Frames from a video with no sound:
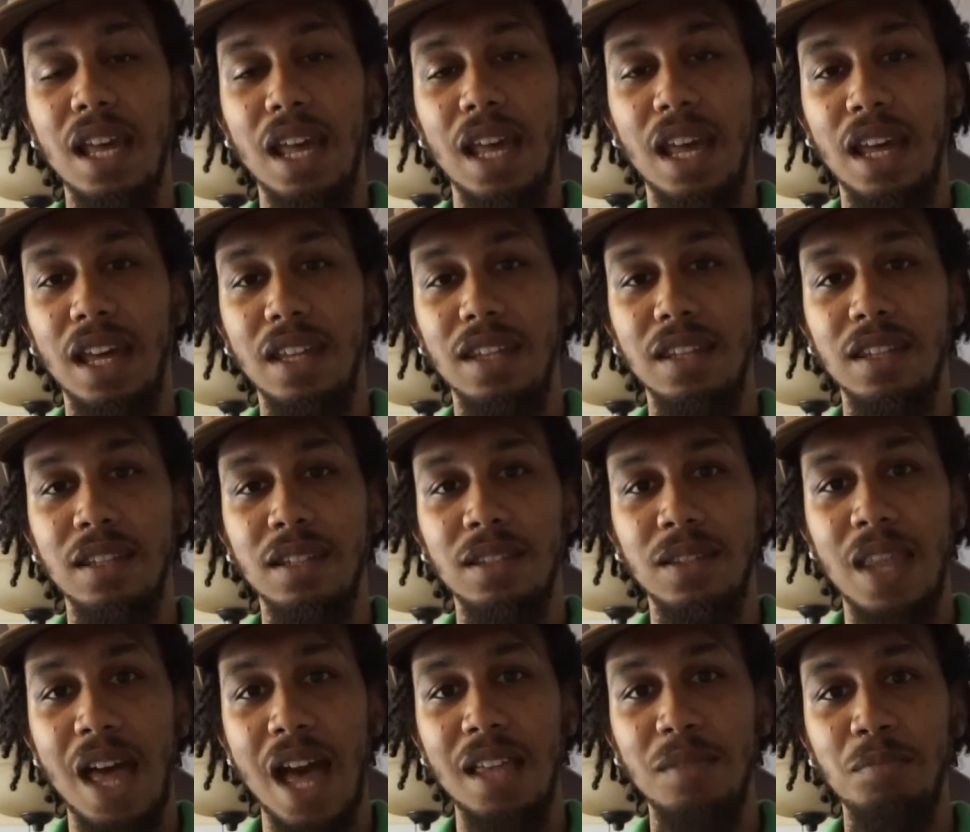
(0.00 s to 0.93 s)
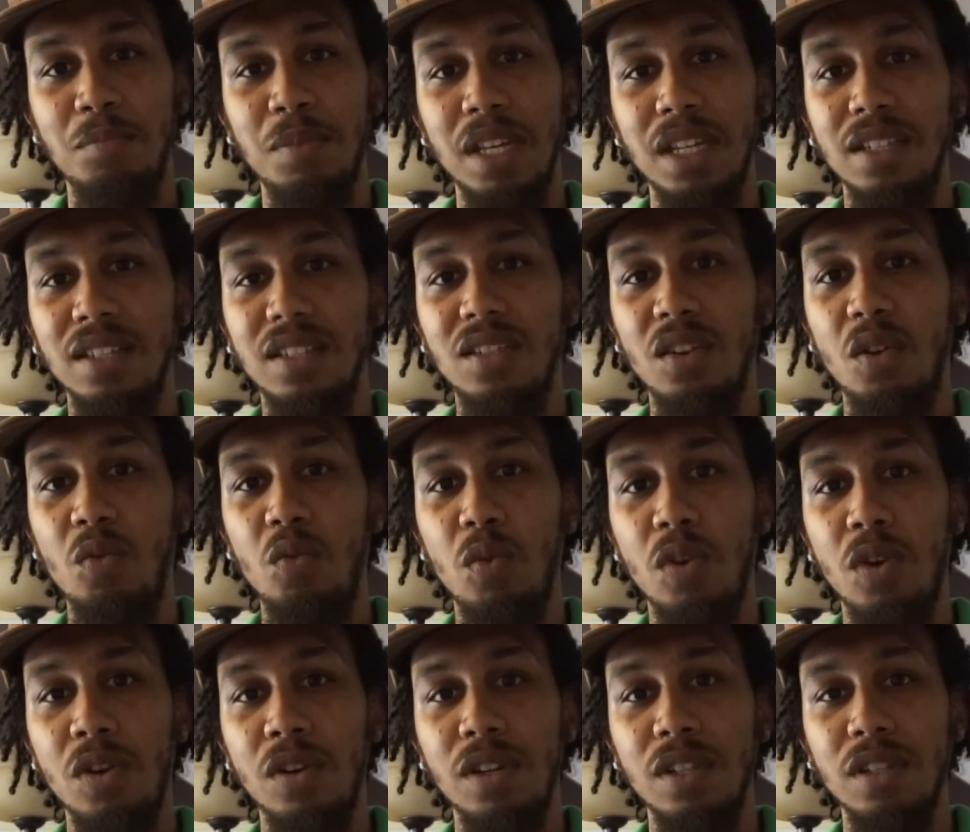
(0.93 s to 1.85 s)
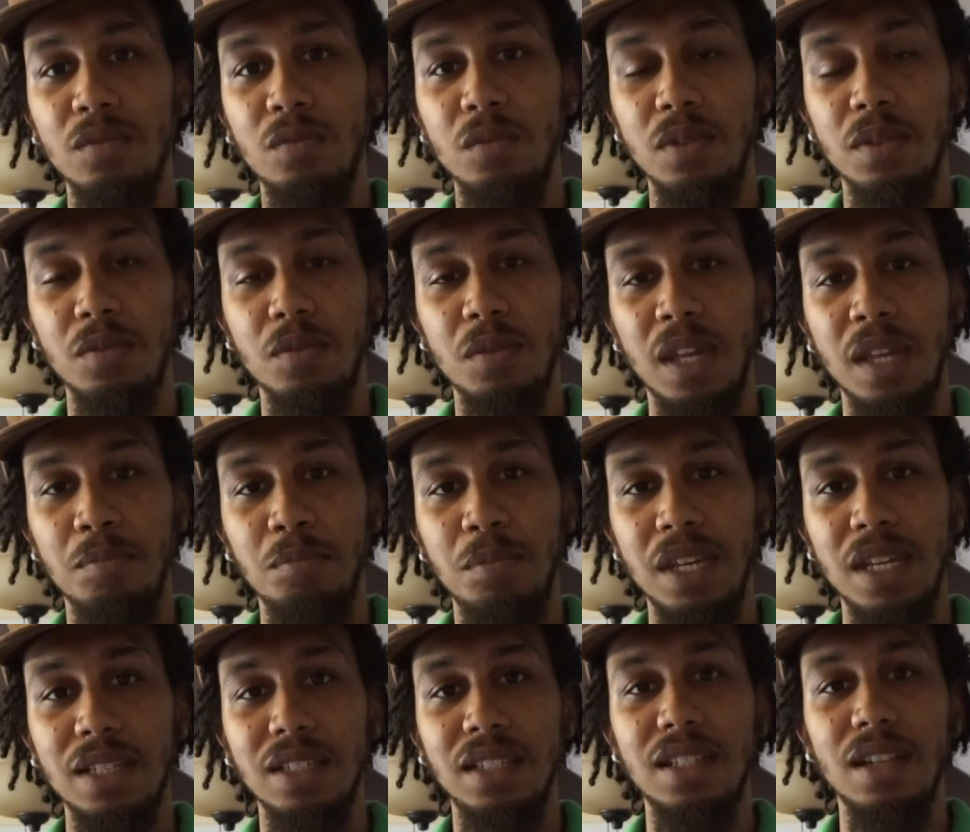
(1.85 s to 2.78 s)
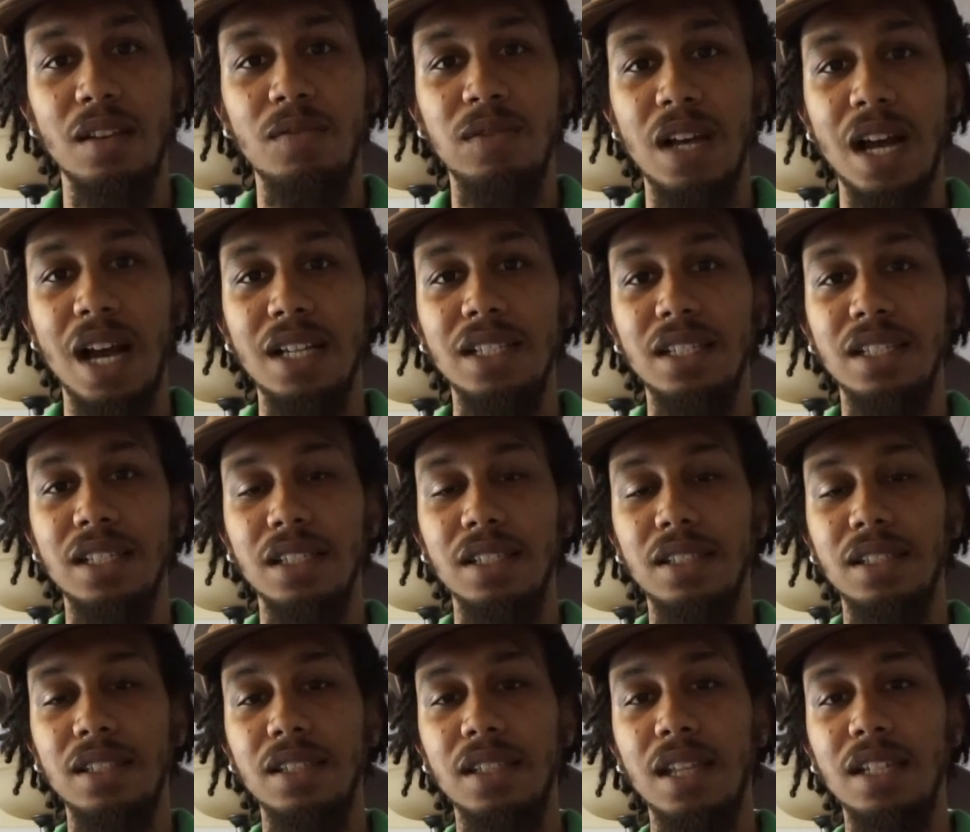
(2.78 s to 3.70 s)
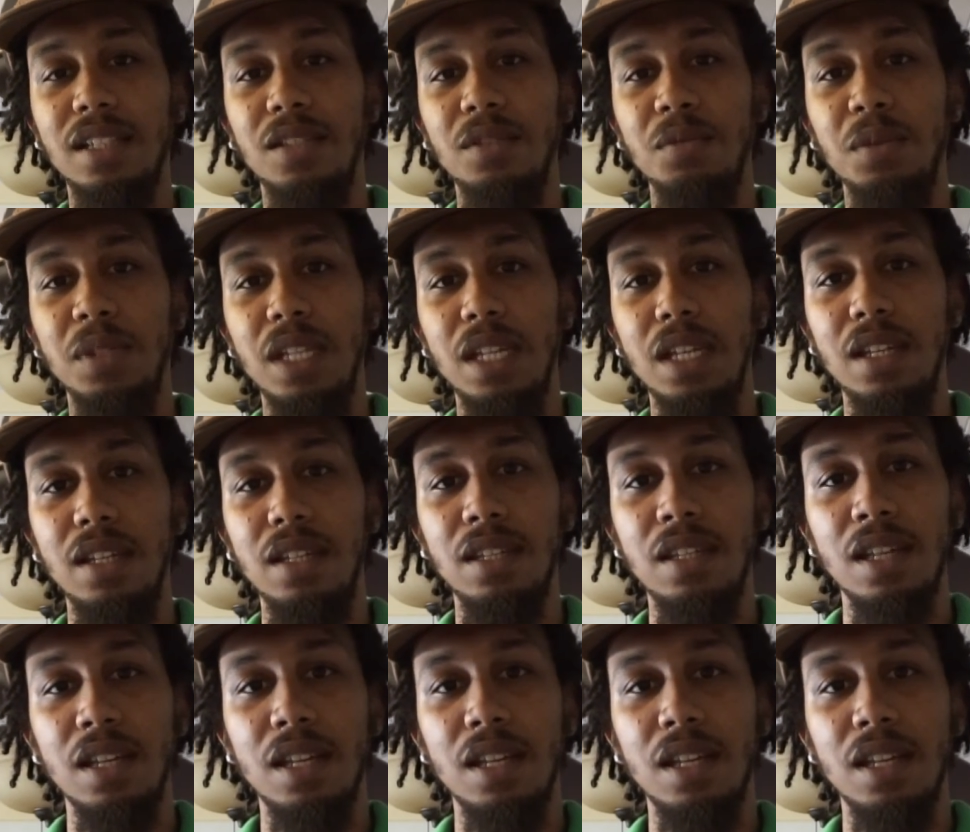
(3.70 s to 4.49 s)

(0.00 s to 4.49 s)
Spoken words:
and not being so worried and being self-conscious that you need